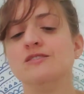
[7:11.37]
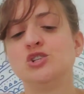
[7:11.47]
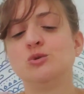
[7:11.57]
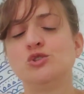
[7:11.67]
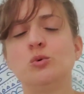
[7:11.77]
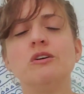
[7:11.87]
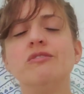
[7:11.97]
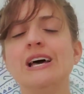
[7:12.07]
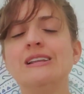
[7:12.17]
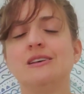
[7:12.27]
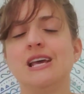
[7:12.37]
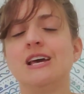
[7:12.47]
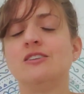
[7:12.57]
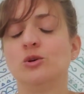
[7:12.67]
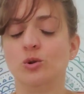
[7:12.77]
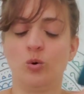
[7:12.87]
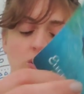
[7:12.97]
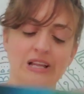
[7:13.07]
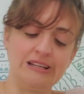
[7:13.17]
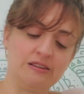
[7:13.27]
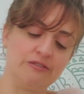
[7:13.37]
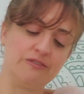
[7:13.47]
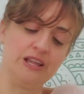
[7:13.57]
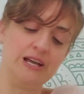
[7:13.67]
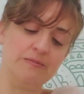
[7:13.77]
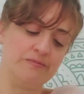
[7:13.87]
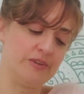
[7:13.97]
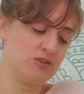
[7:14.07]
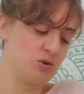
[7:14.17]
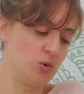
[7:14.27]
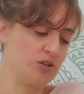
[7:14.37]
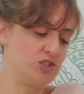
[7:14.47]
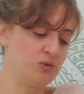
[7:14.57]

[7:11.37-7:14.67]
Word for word: to sort of light the candle or light the flame, Taurus.